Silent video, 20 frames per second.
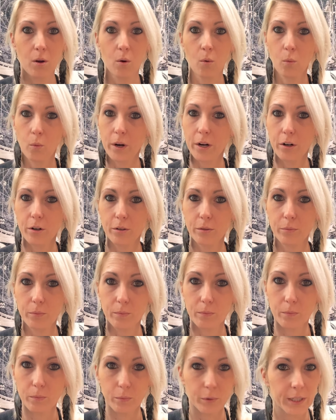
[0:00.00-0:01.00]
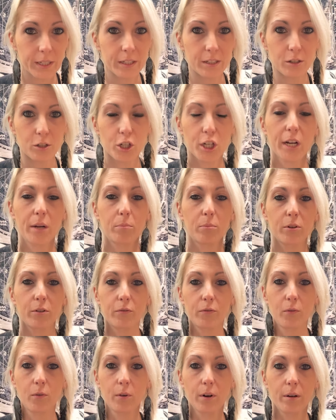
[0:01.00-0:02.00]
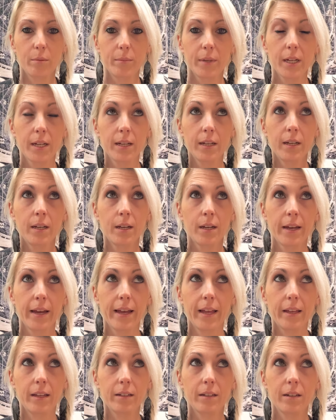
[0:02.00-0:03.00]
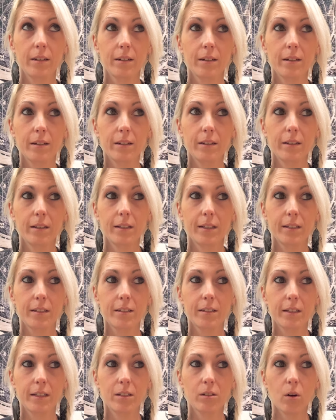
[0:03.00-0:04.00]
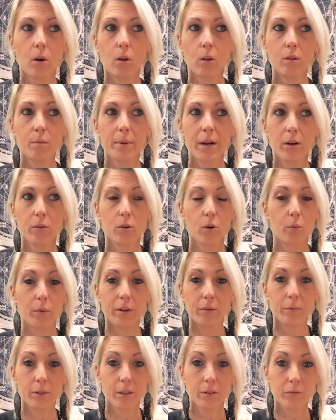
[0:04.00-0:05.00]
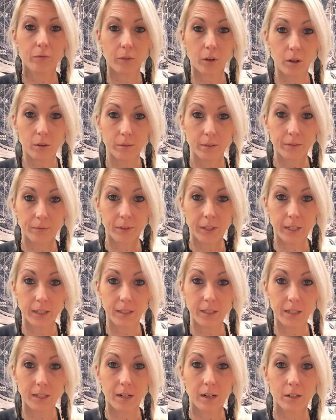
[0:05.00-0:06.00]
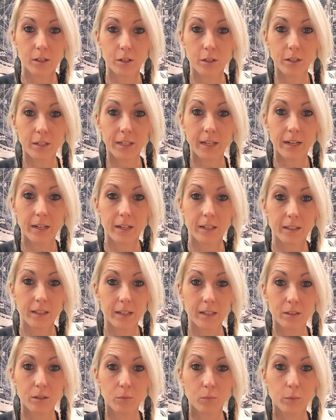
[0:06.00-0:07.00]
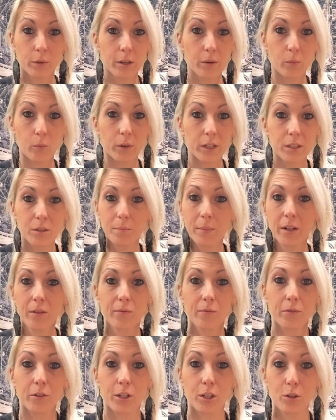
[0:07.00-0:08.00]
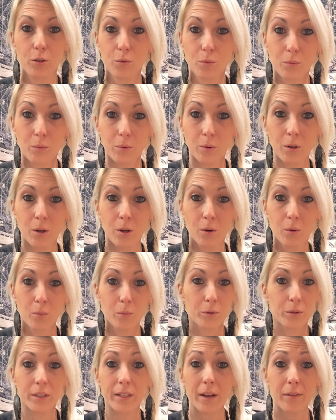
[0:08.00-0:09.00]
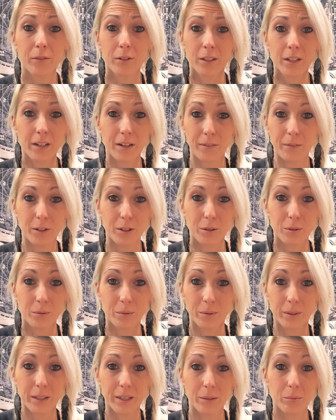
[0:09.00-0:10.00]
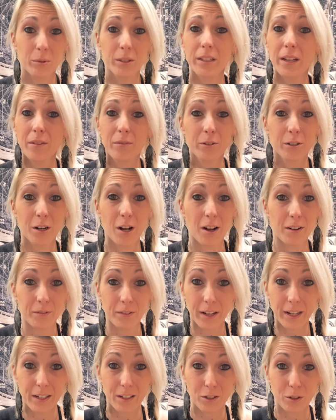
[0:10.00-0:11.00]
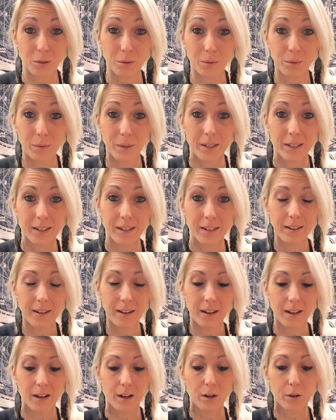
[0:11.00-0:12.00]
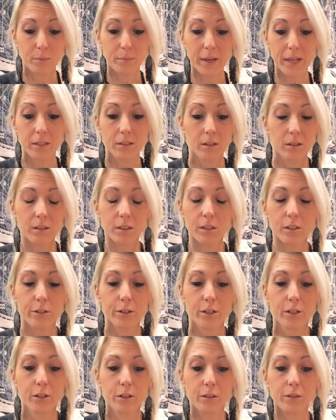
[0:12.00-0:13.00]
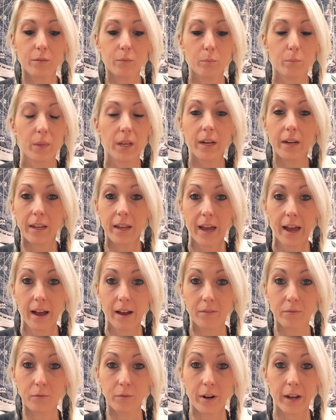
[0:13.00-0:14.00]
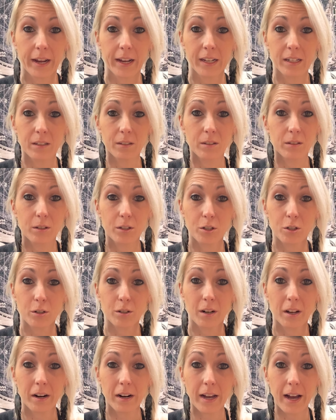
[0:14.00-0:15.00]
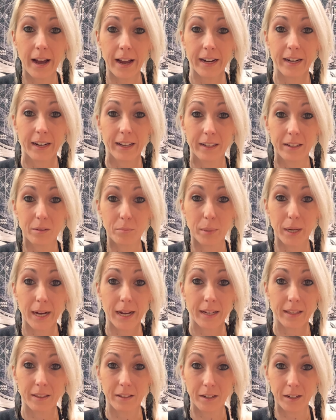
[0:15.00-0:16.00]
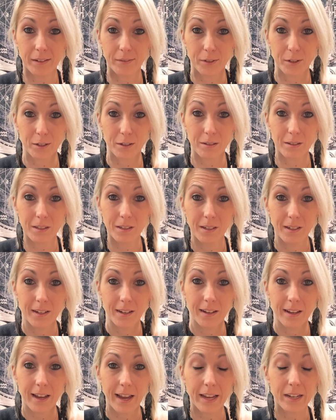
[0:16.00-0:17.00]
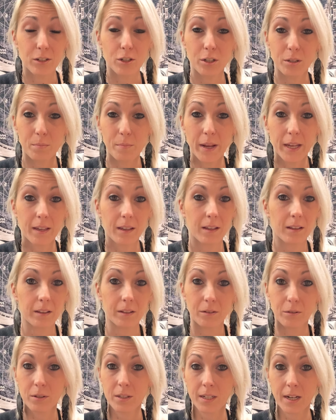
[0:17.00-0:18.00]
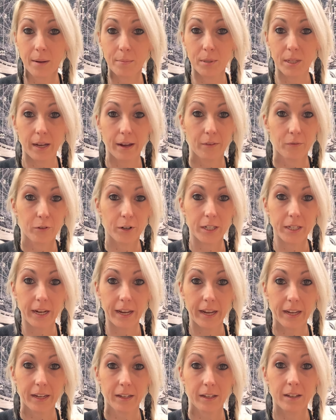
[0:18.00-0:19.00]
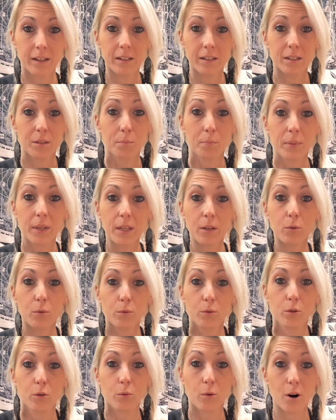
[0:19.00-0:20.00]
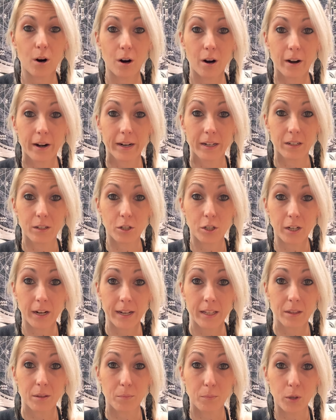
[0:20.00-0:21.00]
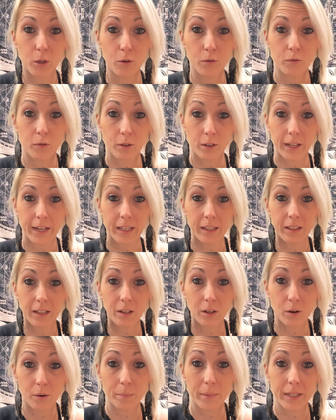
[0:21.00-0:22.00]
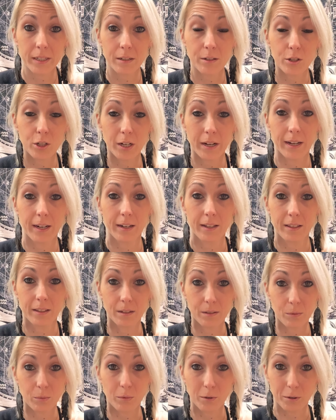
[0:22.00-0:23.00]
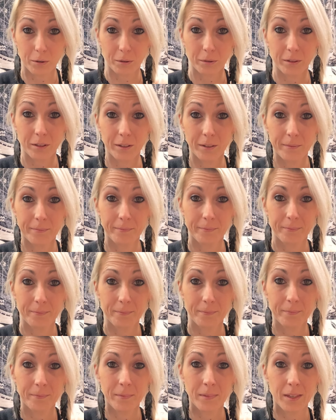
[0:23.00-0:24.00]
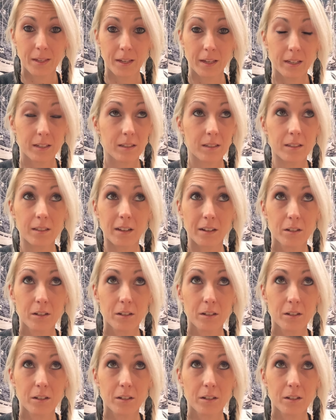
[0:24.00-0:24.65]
weird reason, shape, or form. And it's all about going with the flow of things and understanding that what's meant for you will never leave you. It will never not find you. As long as you're meeting it halfway, as long as you're not hiding behind the covers and just making little steps every day to be who you are and to shine the beautiful light that you're meant to shine in this world. It's